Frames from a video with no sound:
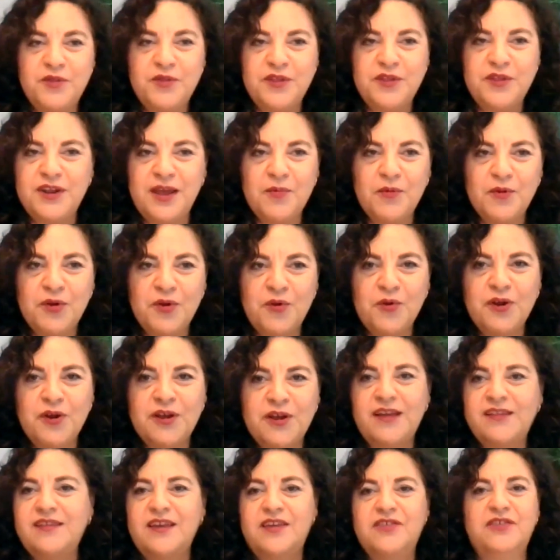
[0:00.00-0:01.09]
with the neighboring
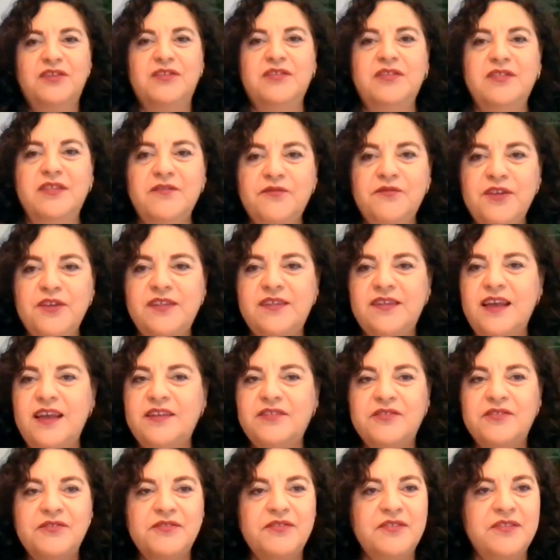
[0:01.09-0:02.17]
organization, different
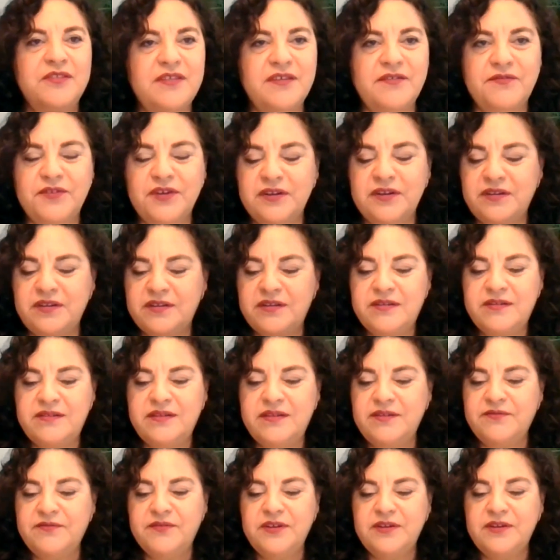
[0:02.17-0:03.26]
sectors, different
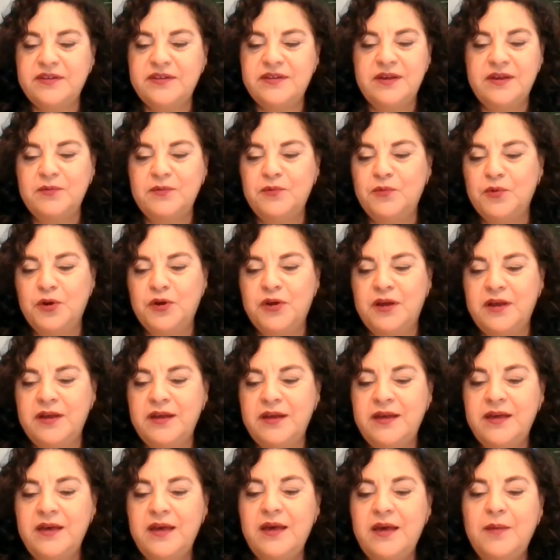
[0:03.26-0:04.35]
work,
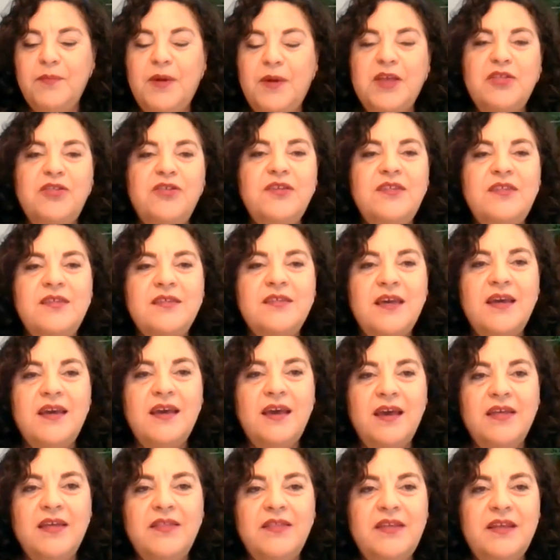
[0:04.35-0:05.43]
but just
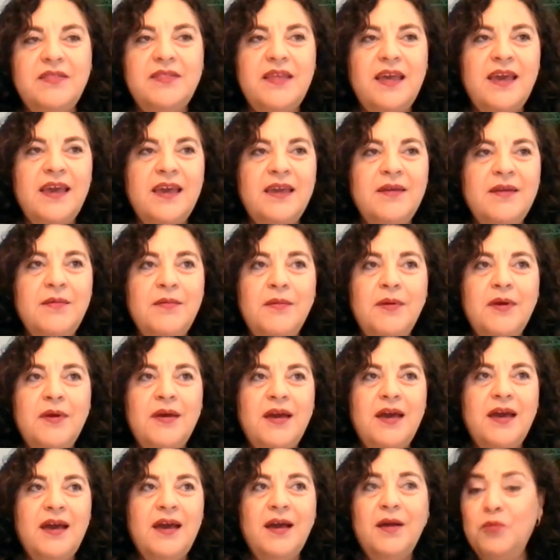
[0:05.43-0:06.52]
that they
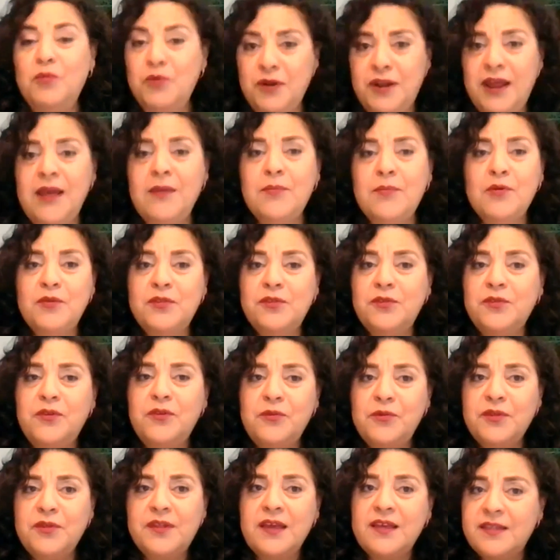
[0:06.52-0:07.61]
were neighbors. So there
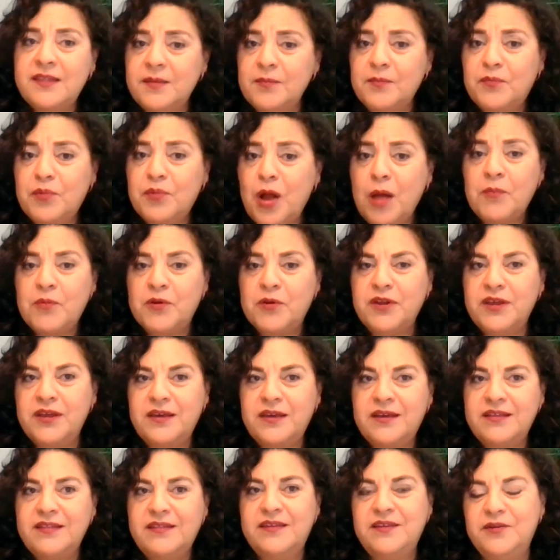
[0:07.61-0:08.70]
was like some property
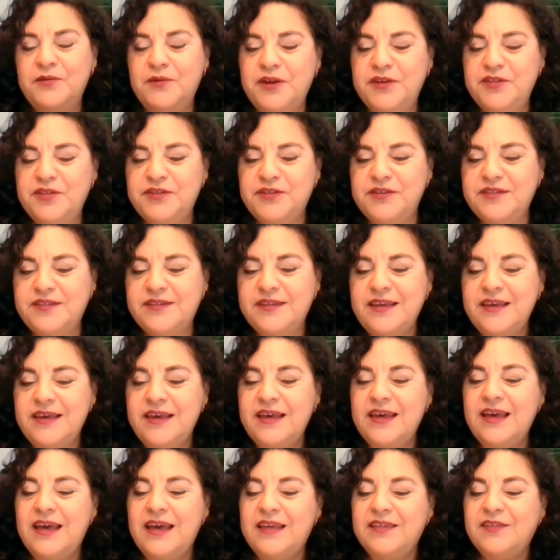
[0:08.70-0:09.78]
considerations.
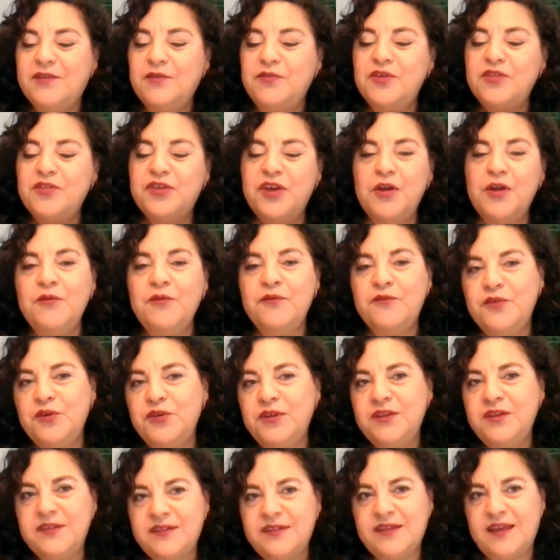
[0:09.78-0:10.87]
So the chair reviewed
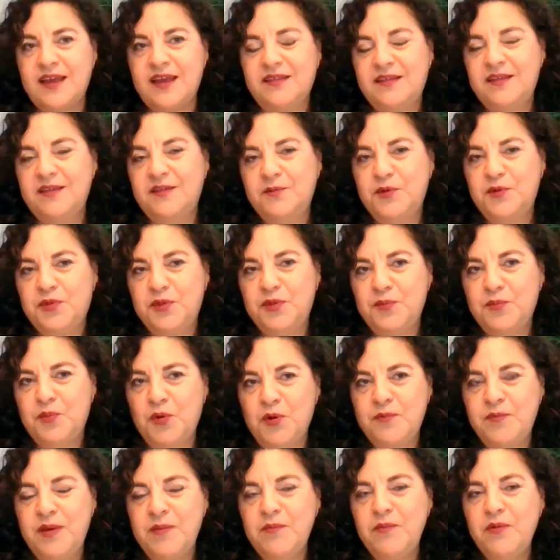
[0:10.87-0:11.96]
and discussed this with the
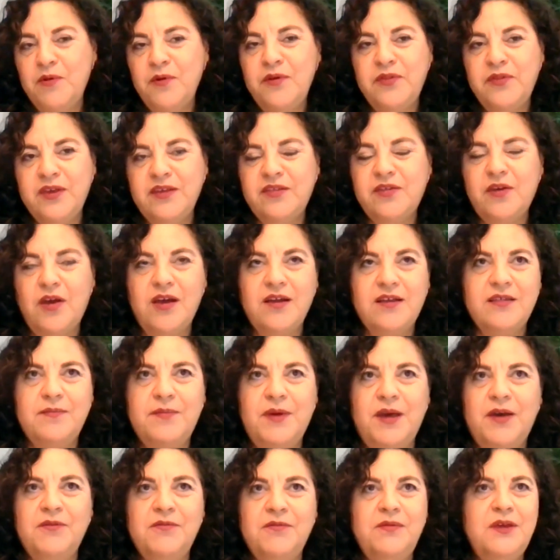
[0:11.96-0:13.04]
board member, and they talked
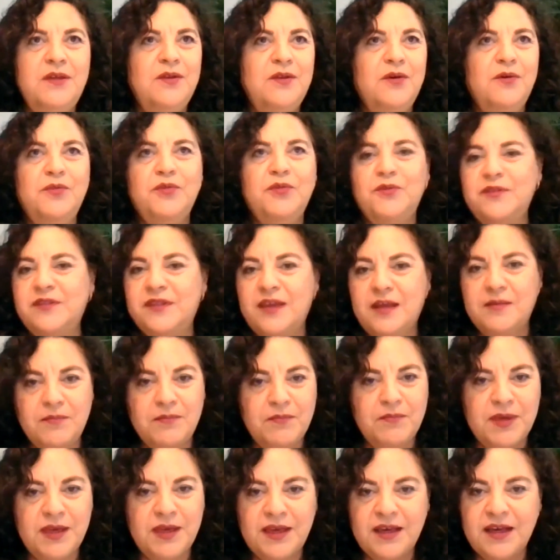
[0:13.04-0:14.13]
about, their son
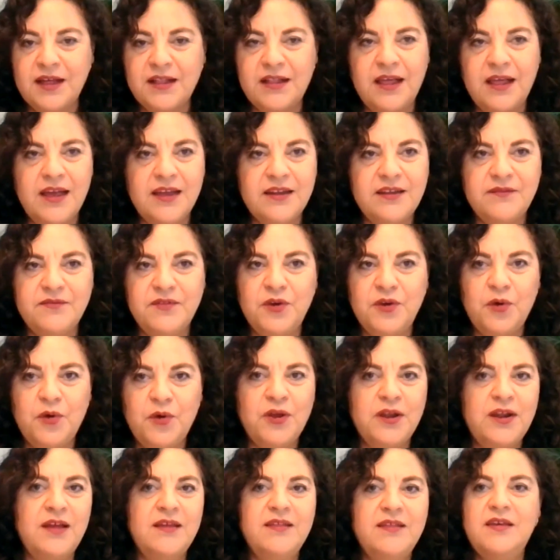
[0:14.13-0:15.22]
being a client of the
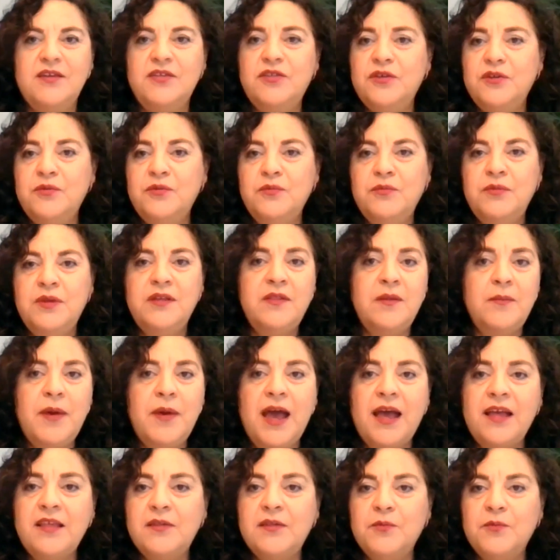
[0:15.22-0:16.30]
organization in the
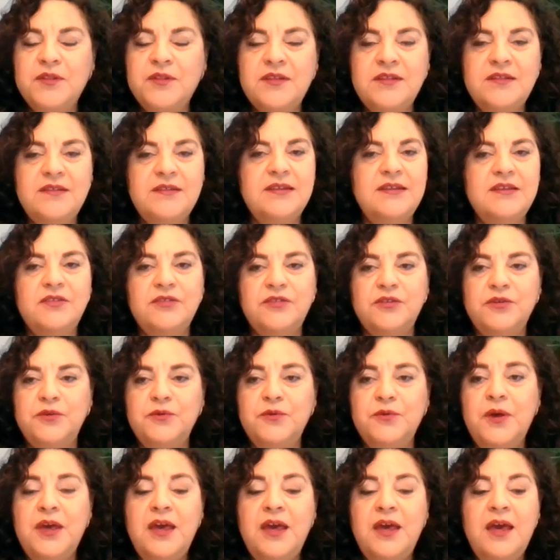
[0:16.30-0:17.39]
past wasn't an issue.